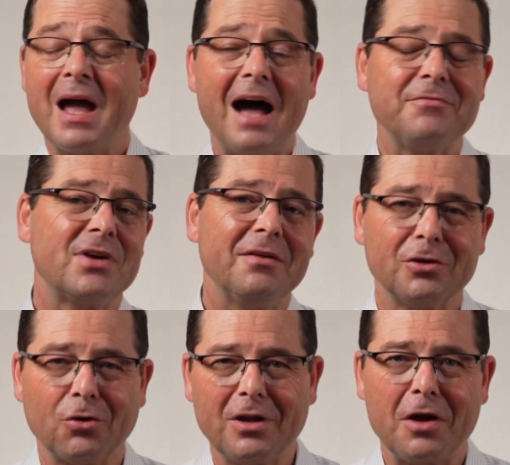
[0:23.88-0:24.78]
I've
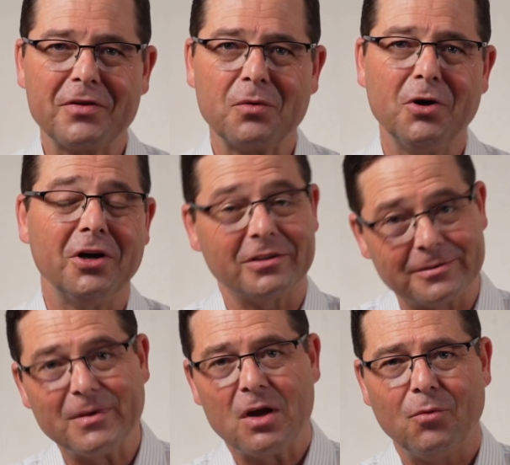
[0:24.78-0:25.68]
traveled all over the
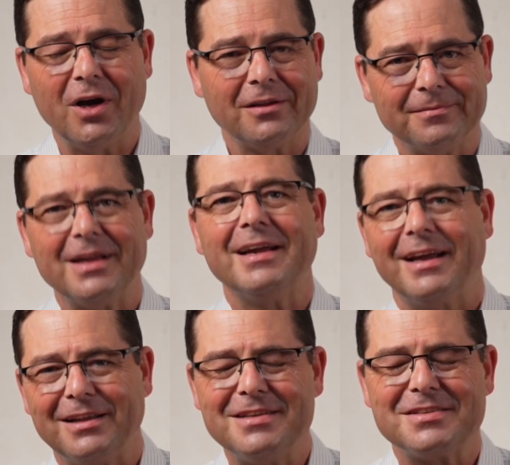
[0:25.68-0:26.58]
world. Well,
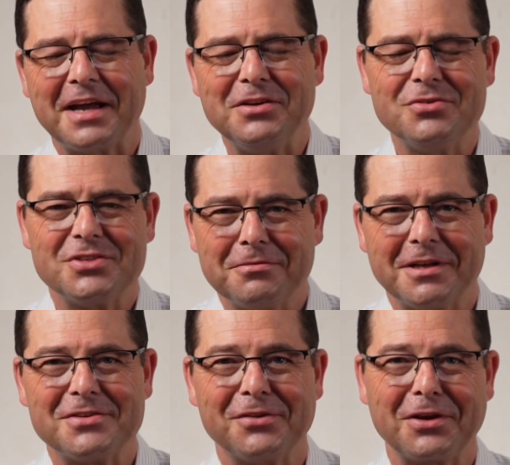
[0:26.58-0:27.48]
at least I used to
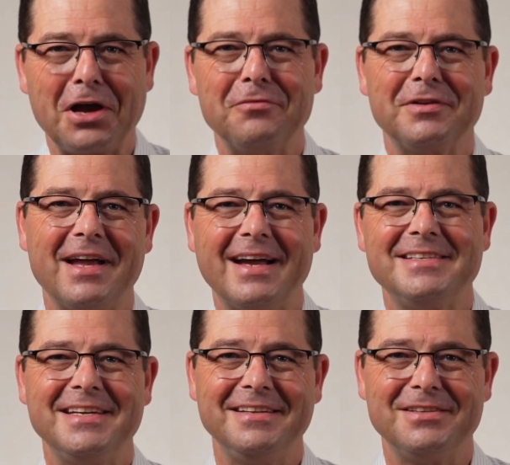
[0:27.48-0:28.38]
until the COVID
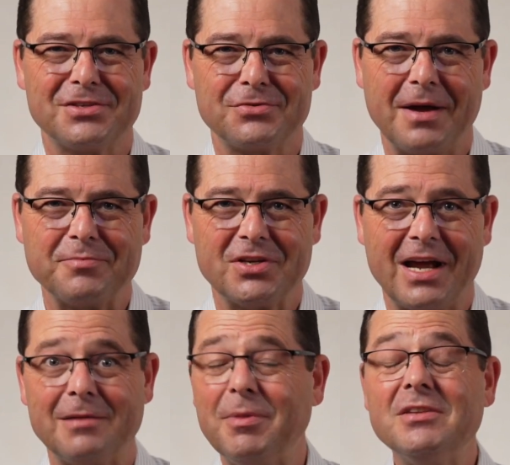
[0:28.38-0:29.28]
nineteen disruption.
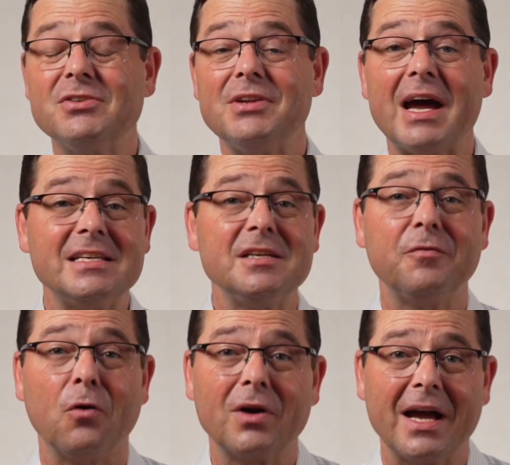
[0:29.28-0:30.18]
I'd been to
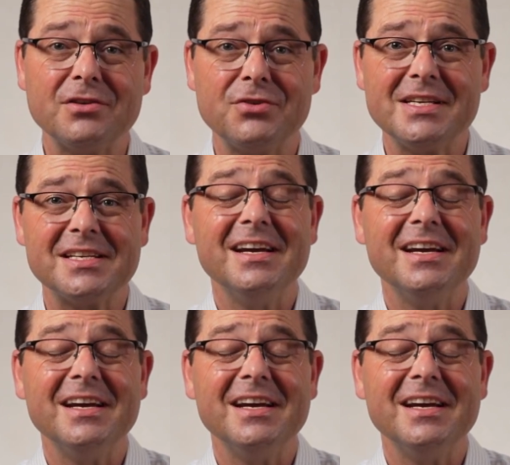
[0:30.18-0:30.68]
ninety-four countries,